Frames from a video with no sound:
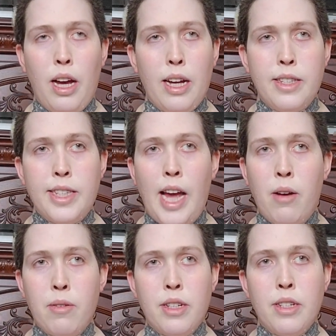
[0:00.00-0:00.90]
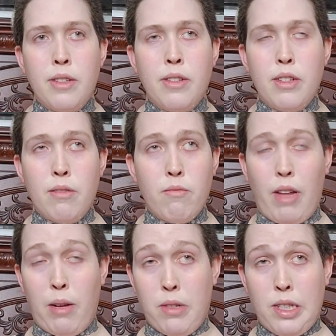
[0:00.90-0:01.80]
sound is,
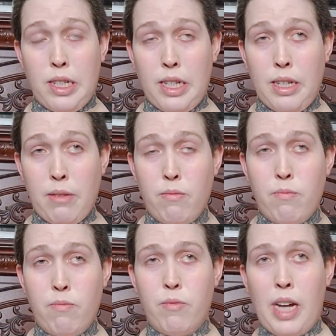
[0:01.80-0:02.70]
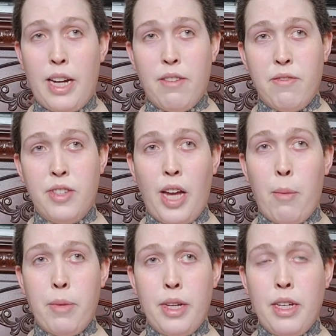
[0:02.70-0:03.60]
like with any kind of
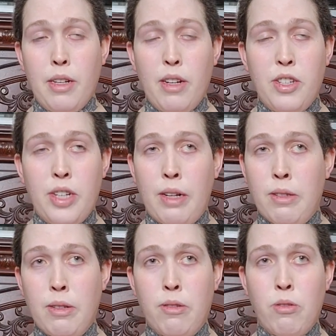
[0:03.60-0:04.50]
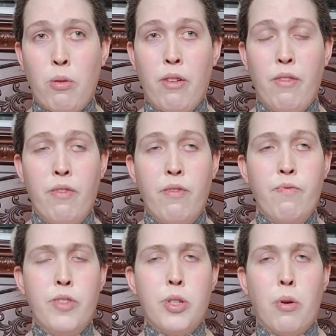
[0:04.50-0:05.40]
zombie adjacent sort of
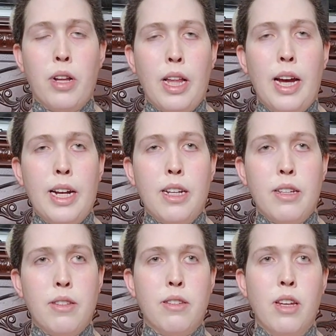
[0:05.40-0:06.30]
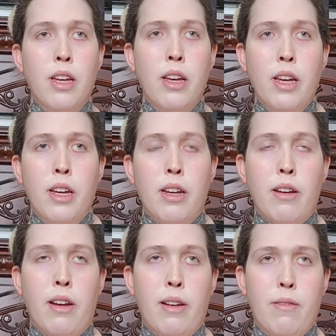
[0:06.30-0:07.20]
storyline, is
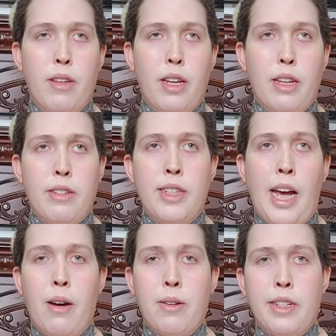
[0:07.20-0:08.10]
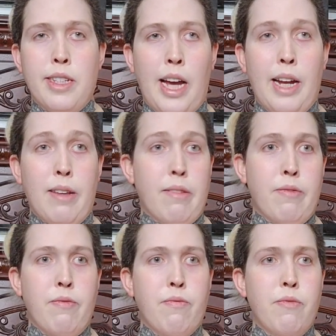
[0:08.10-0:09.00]
sound is kind of,
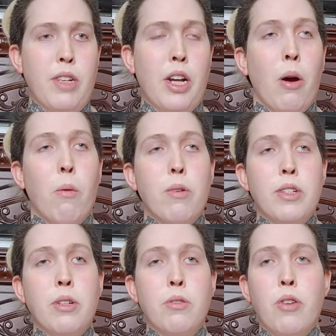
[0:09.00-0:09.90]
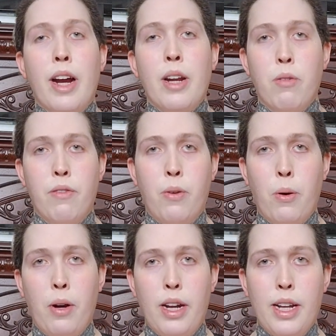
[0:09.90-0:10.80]
you know, what you try to
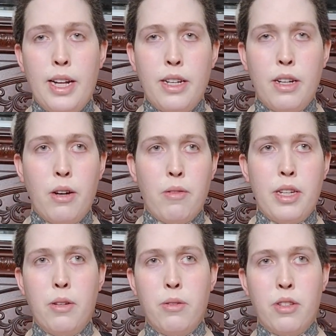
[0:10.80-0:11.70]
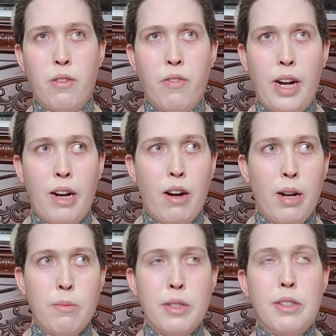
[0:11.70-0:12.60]
avoid, and you only use your
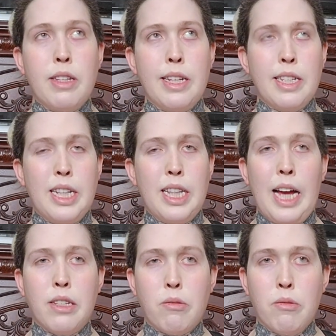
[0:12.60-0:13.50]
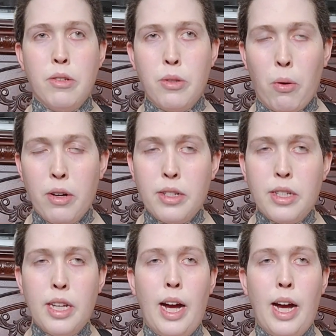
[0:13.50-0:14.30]
firearms as a last resort,